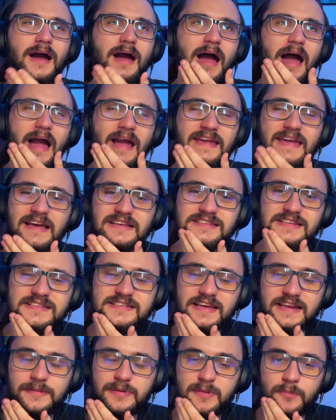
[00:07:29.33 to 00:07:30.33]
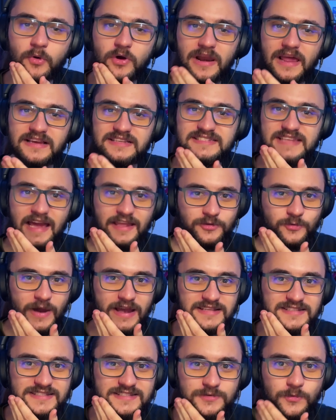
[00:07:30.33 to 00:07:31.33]
I guess it's gonna be more like side
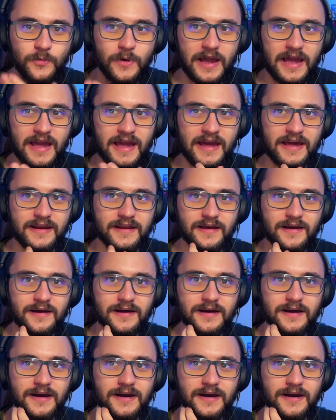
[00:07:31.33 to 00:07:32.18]
quests where